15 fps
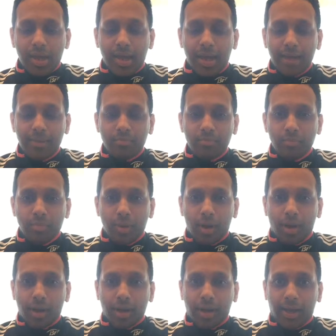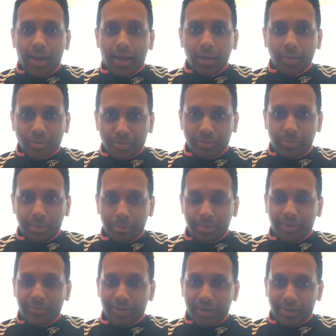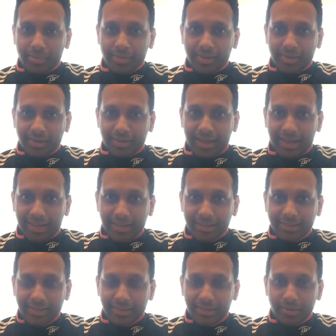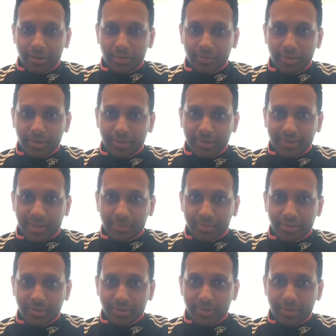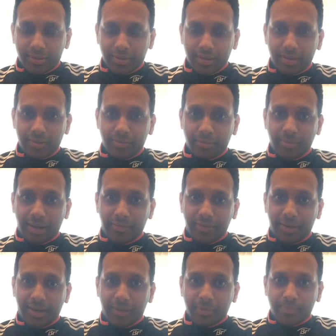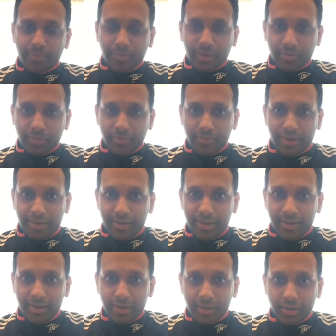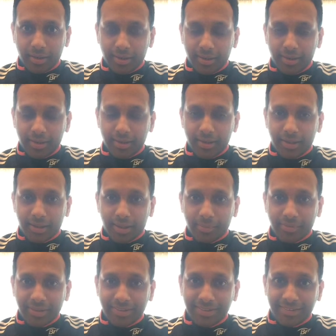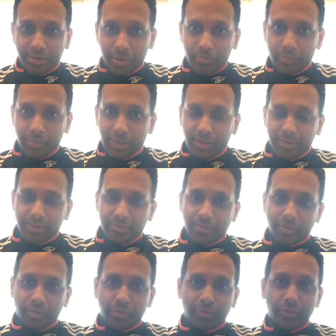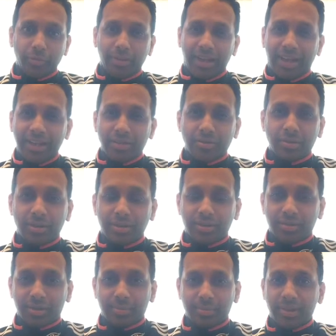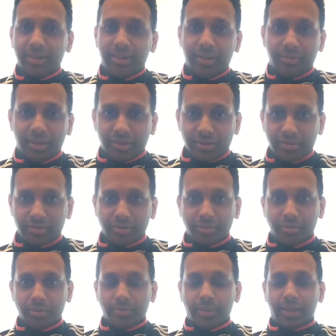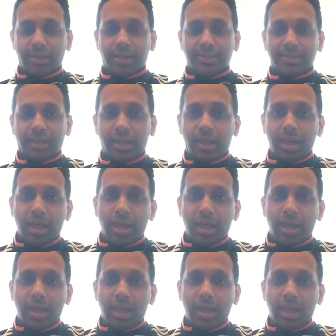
I also remember being very upset that Gadding had taken over as captain from David Gower, and that was a very upsetting time for me, sort of fueled a hatred, completely irrational, towards Mike Gatting,